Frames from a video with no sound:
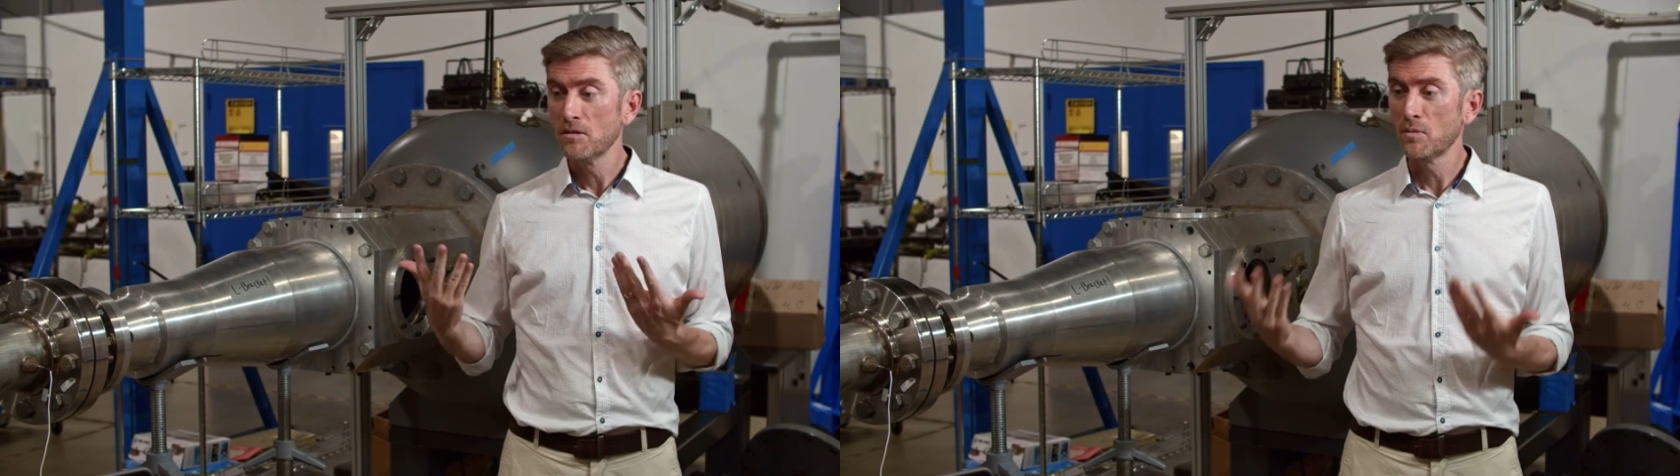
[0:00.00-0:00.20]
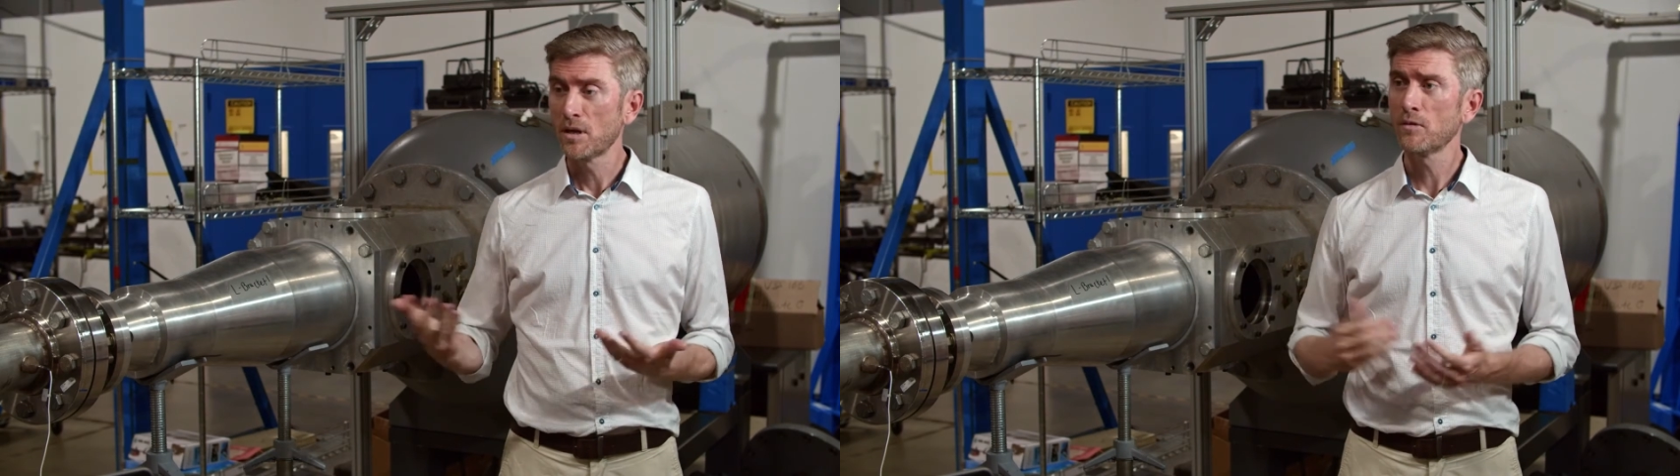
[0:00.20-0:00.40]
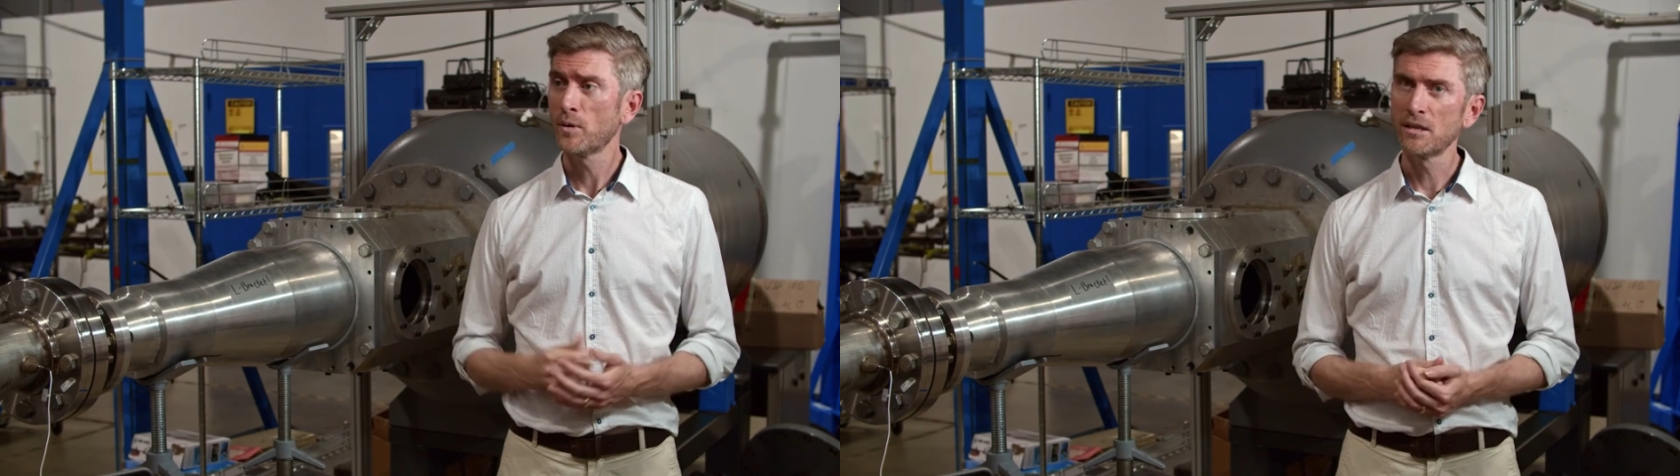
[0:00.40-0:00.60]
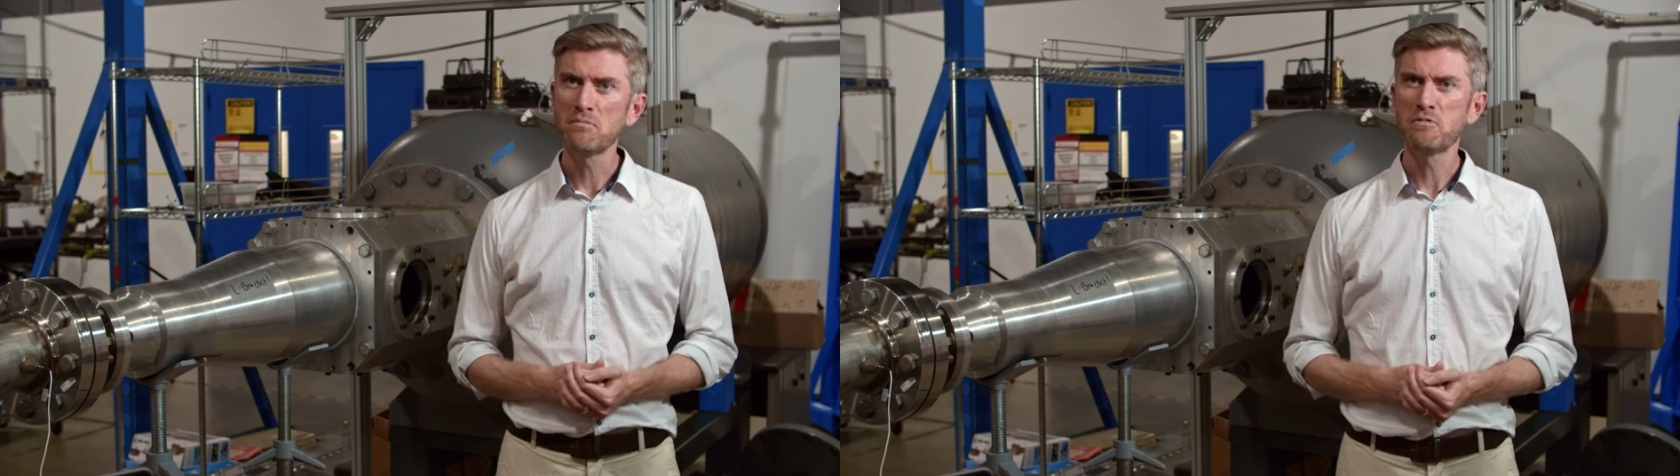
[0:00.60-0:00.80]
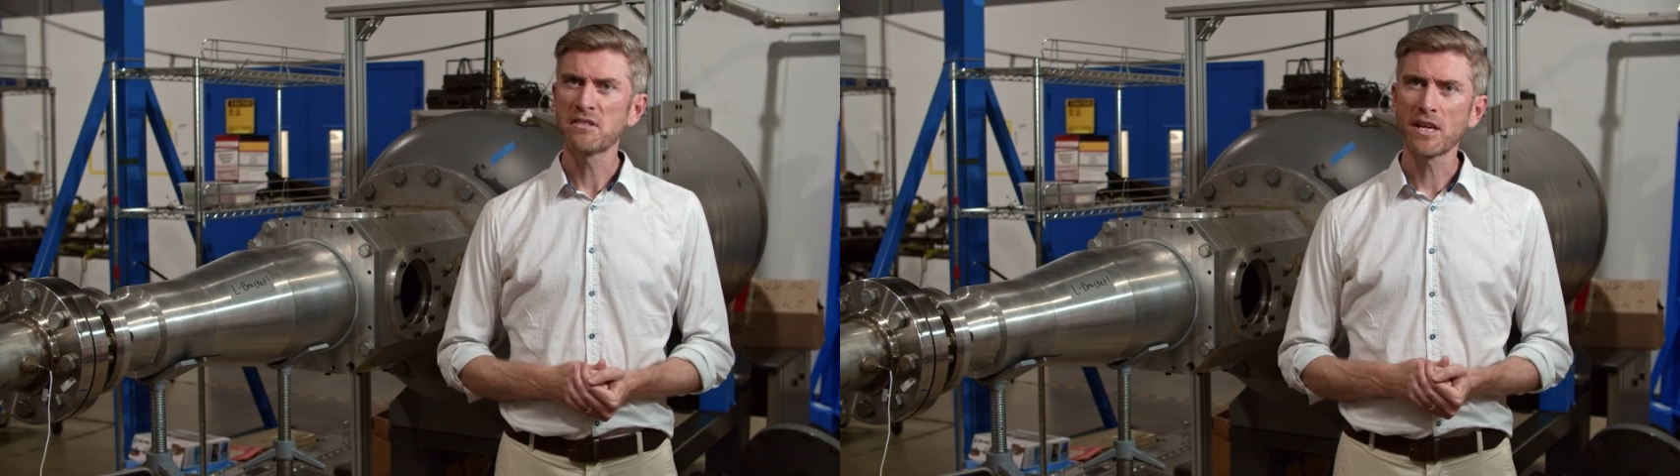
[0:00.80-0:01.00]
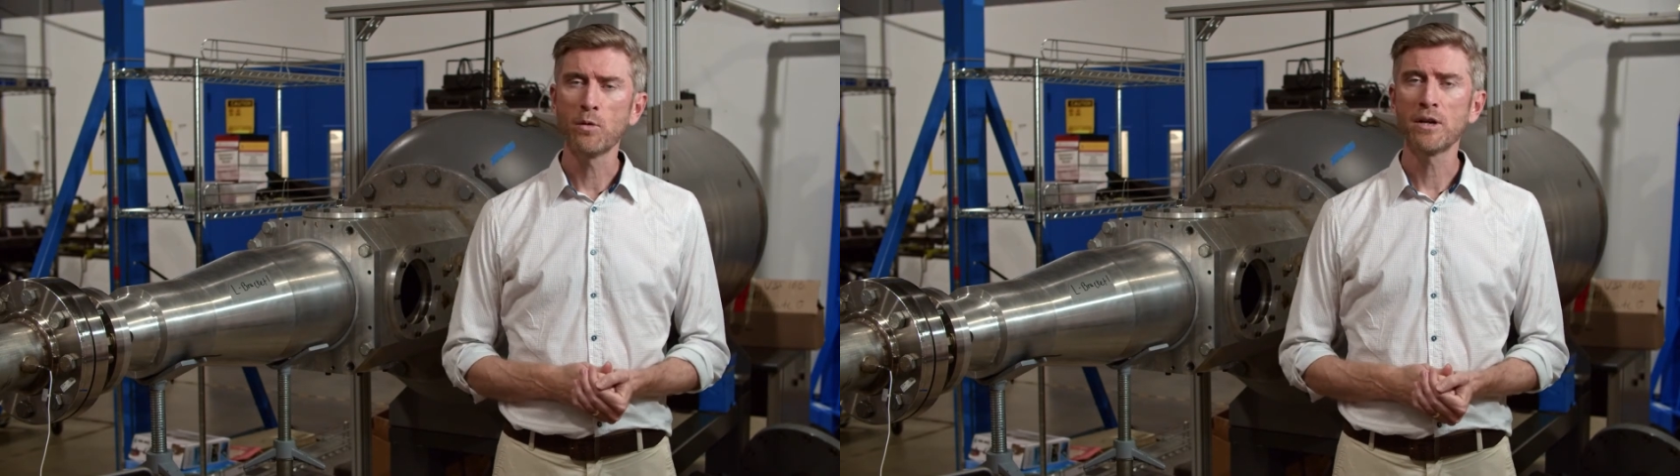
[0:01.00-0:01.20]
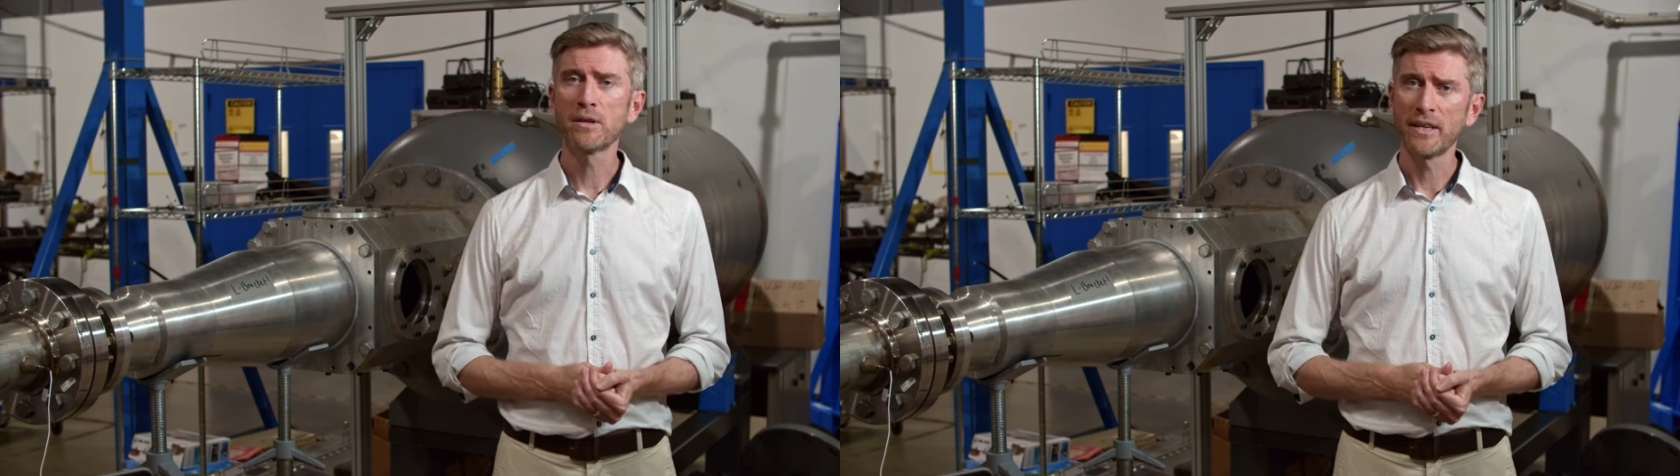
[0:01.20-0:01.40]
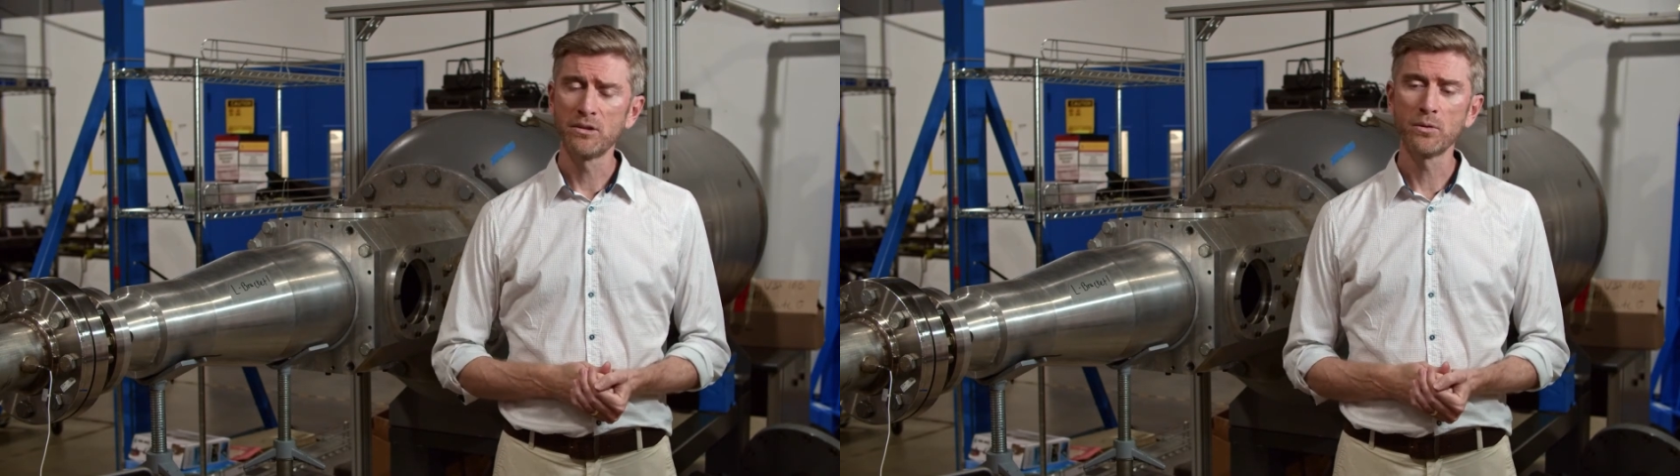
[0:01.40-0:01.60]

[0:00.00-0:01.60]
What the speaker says: kind of wondered just how well could they do